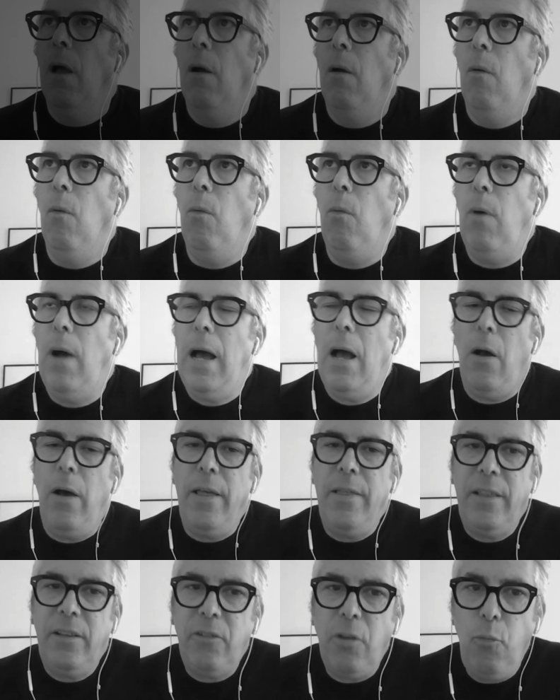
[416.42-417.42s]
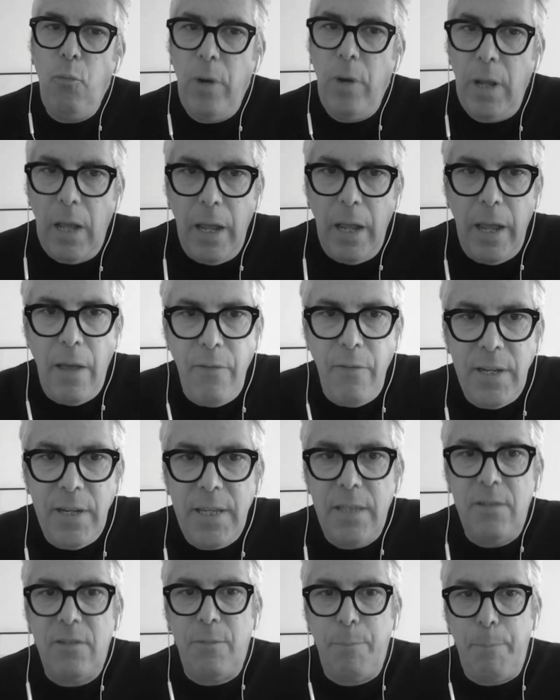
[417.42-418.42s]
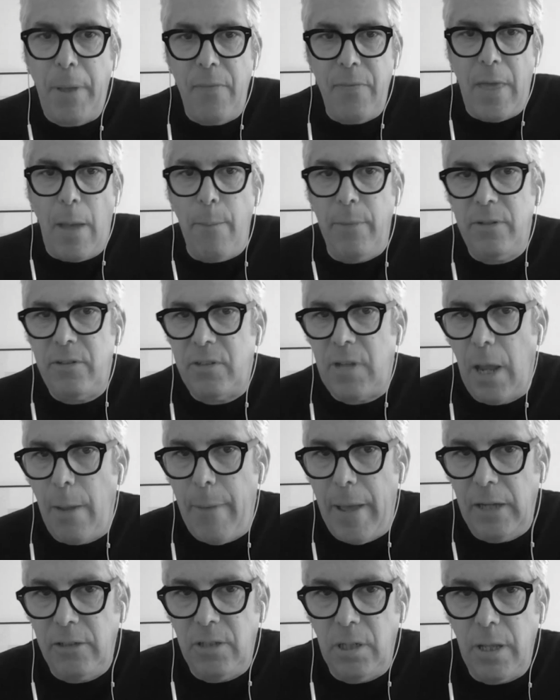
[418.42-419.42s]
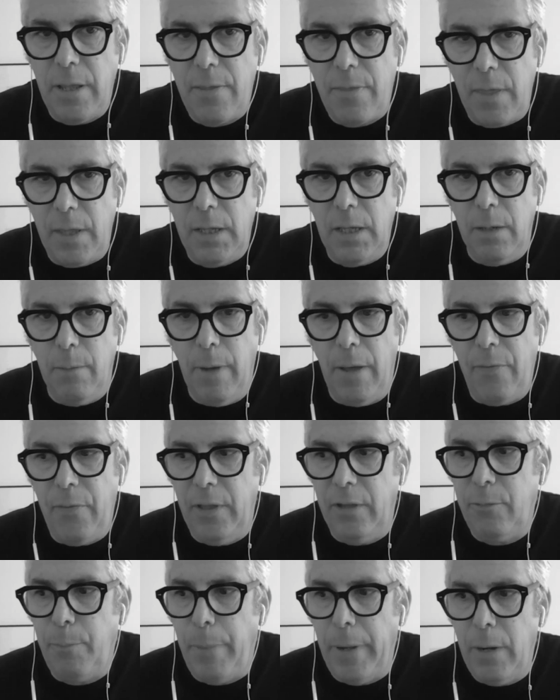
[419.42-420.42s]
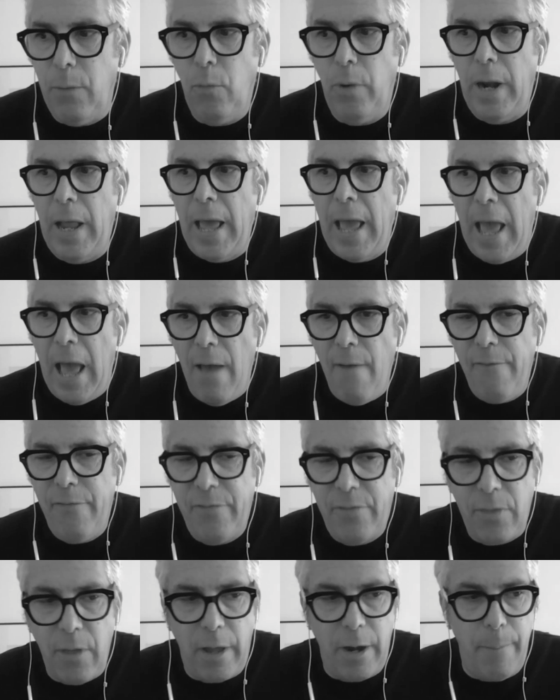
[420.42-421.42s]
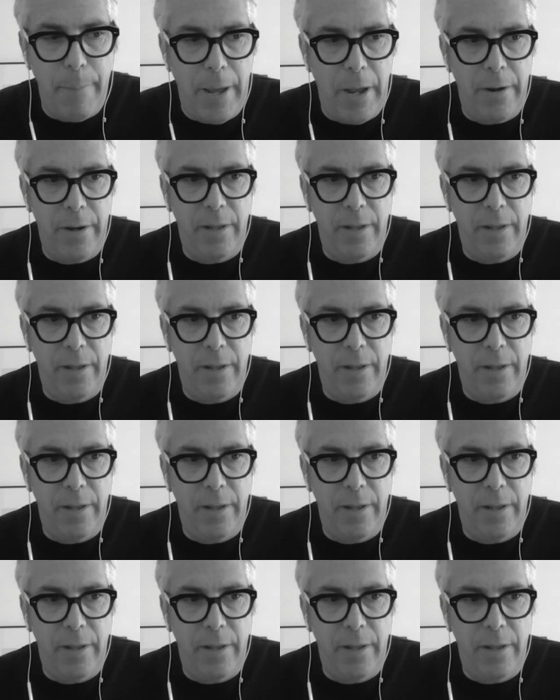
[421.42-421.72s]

Wow, I haven't spent that much time actually thinking about this, but what I have thought about